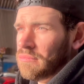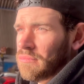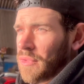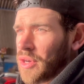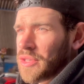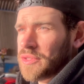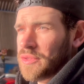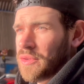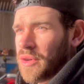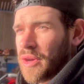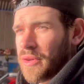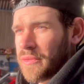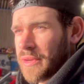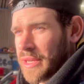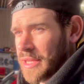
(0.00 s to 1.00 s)
I do not
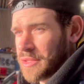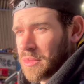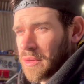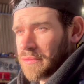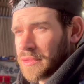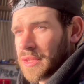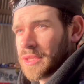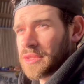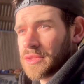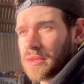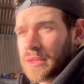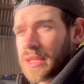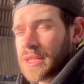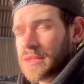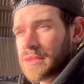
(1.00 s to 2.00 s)
own any 12-sided
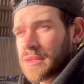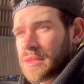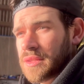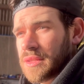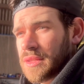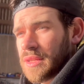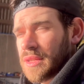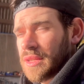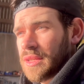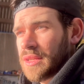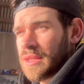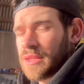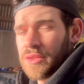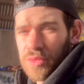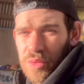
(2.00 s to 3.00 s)
sockets.
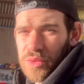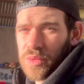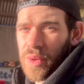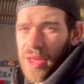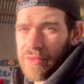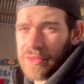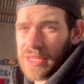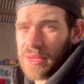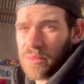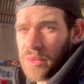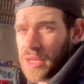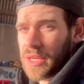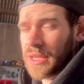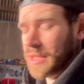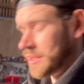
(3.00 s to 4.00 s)
Nor do I have any at
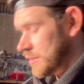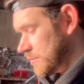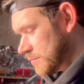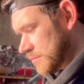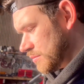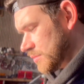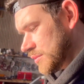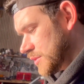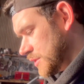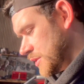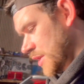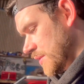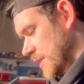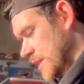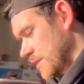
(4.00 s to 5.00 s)
work.
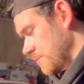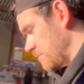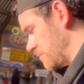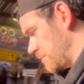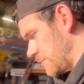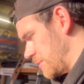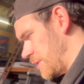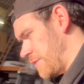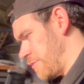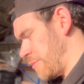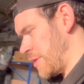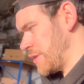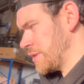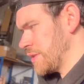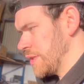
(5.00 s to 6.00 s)
Don't need them. Never
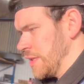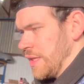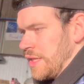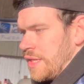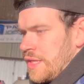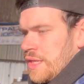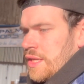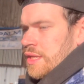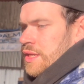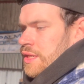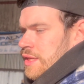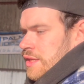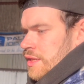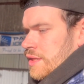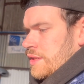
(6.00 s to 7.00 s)
mind.
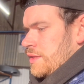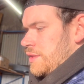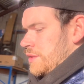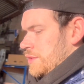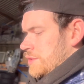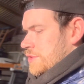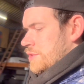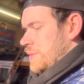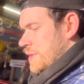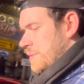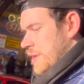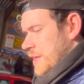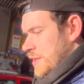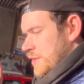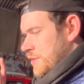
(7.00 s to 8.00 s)
So
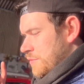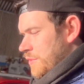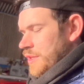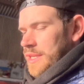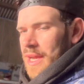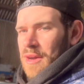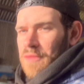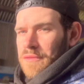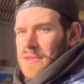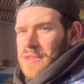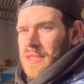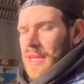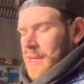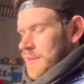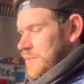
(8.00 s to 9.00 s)
anyway, I'm going to run to Halfords
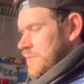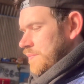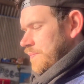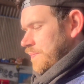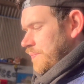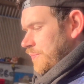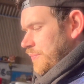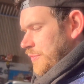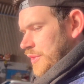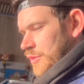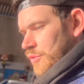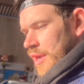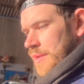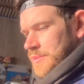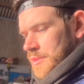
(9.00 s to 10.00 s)
now,
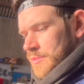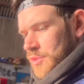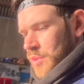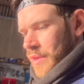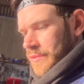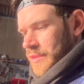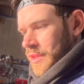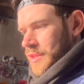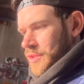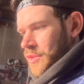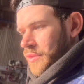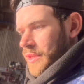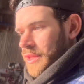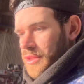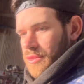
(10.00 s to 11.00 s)
grab some 12-sided
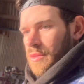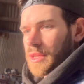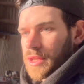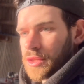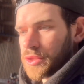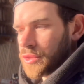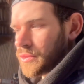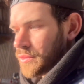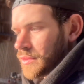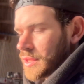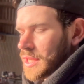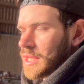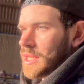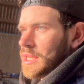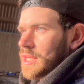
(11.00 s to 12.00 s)
sockets so I can do
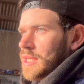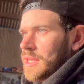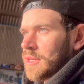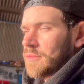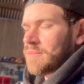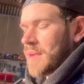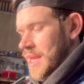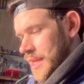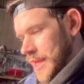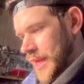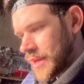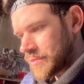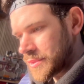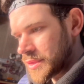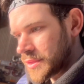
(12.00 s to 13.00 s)
the main
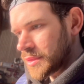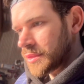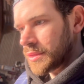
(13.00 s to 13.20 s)
caps